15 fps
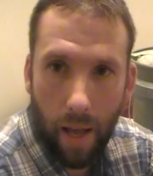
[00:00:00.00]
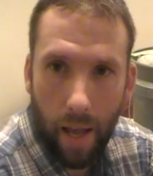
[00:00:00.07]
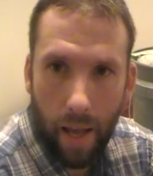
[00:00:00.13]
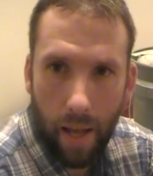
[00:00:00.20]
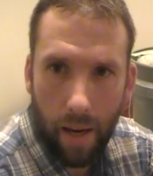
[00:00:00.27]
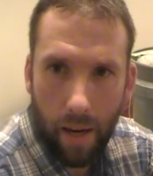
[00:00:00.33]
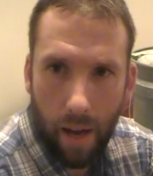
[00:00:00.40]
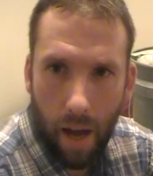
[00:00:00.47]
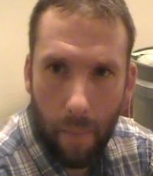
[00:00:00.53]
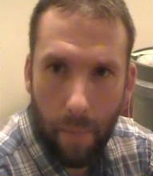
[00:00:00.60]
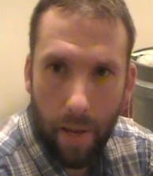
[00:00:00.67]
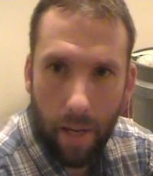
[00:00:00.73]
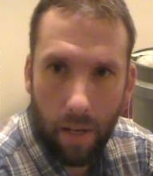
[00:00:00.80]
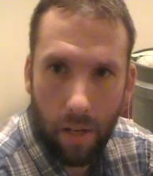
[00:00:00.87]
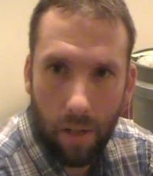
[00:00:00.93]
and I'll
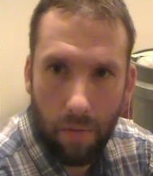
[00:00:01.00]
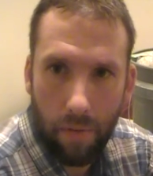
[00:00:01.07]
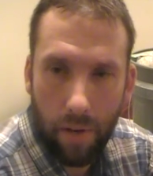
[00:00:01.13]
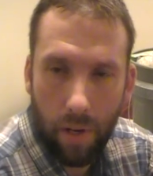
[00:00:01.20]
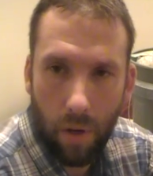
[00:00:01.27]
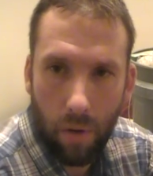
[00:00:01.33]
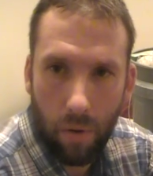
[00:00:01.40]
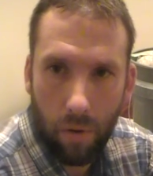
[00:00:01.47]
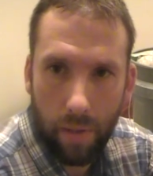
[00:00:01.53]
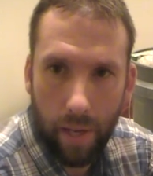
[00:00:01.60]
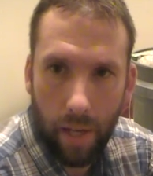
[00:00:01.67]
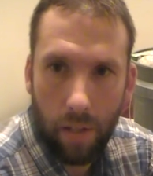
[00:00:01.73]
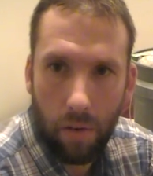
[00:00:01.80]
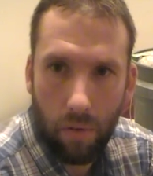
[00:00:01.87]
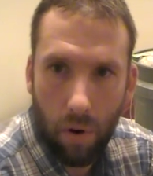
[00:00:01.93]
make another video
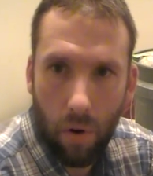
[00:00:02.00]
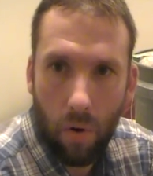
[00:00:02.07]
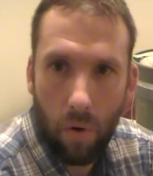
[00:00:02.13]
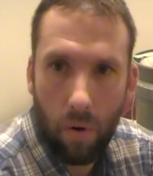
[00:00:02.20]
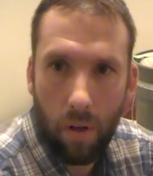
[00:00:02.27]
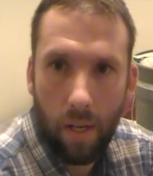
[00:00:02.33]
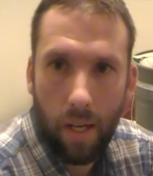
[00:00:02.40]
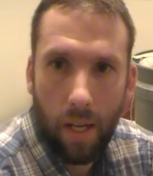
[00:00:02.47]
down the road